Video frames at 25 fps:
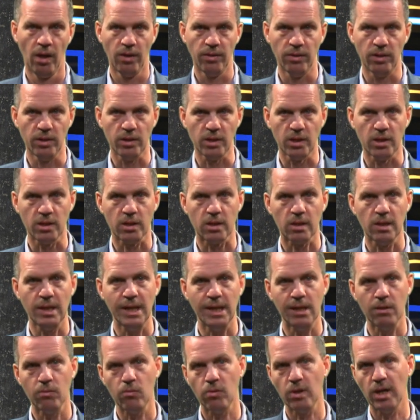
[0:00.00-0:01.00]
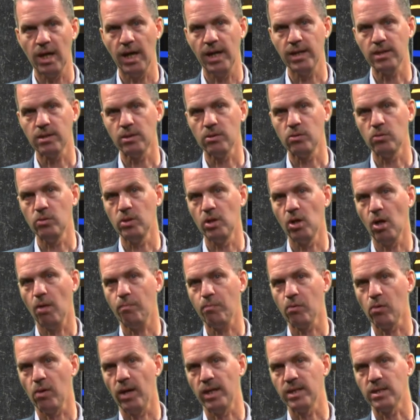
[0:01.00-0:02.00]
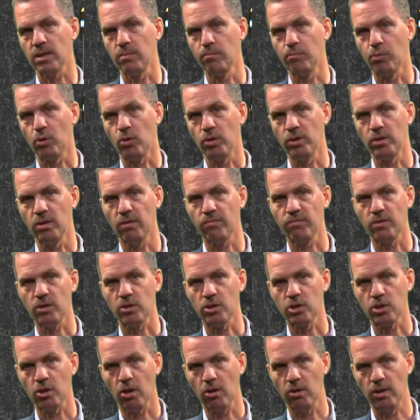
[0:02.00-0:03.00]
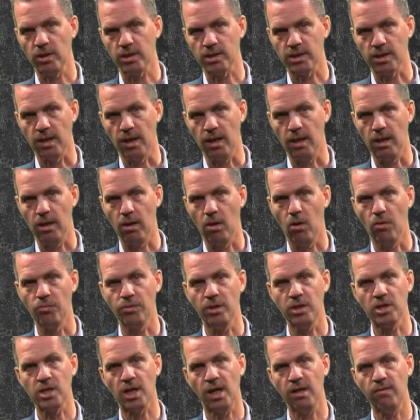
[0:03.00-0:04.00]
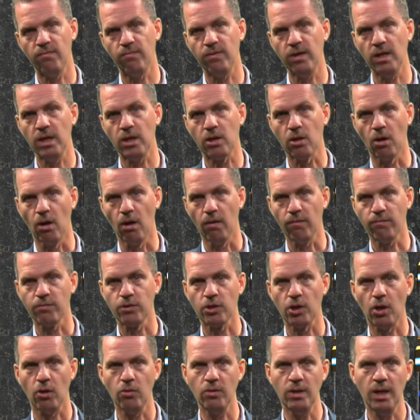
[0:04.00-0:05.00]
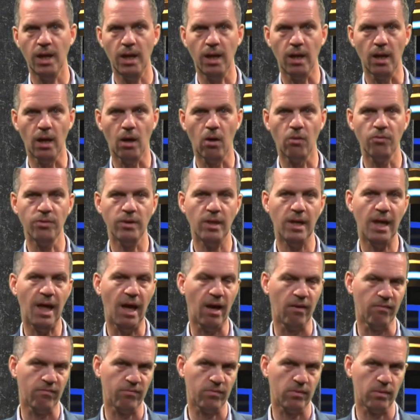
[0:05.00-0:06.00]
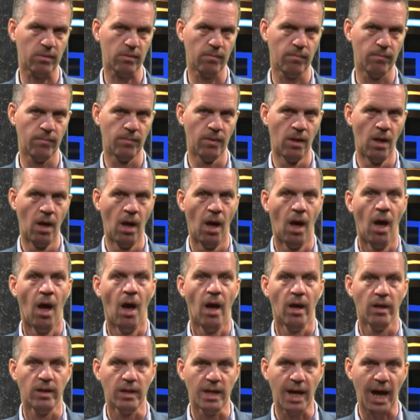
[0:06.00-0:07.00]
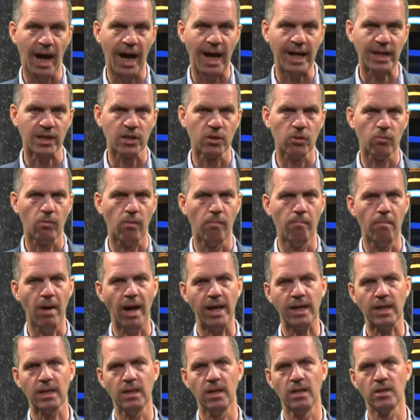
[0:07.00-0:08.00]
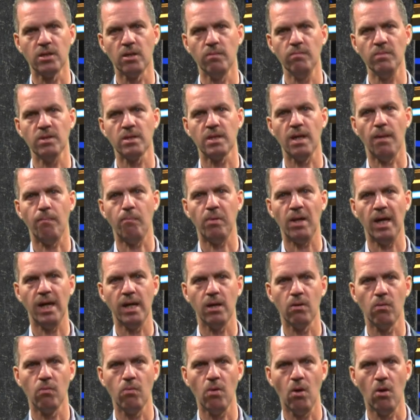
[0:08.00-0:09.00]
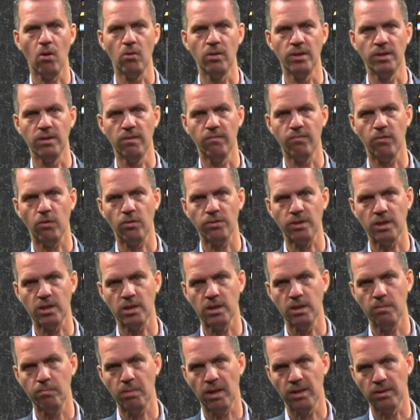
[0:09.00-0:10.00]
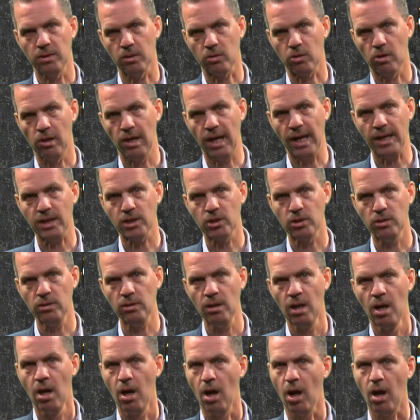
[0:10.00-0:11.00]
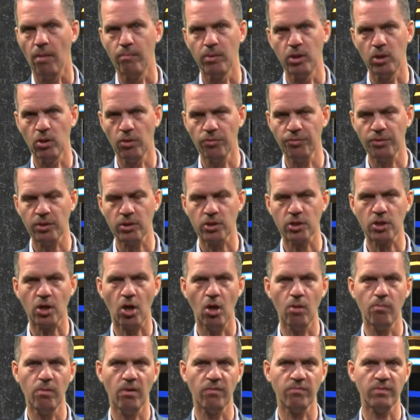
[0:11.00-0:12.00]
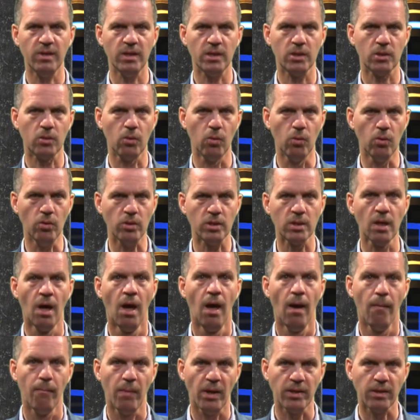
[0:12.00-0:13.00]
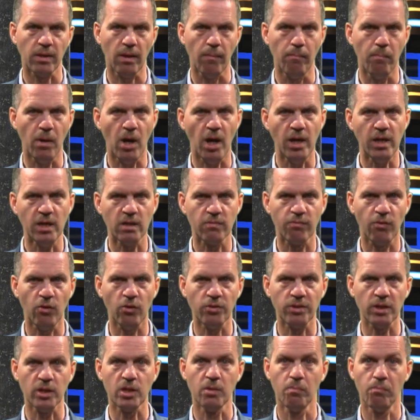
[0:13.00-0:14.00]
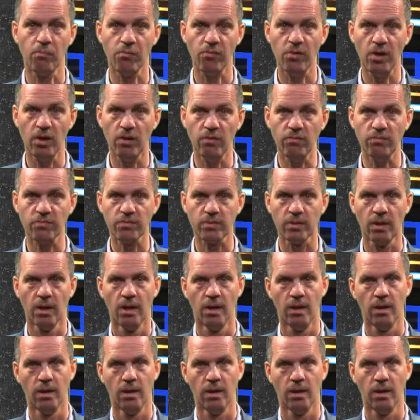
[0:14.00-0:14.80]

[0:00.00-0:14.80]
This is clearly related to the operating point of the solar cell on the JV curve shown here on the left. The actual mechanisms that play a role in the voltage-dependent collection are beyond the scope of this course, but the bias voltage proves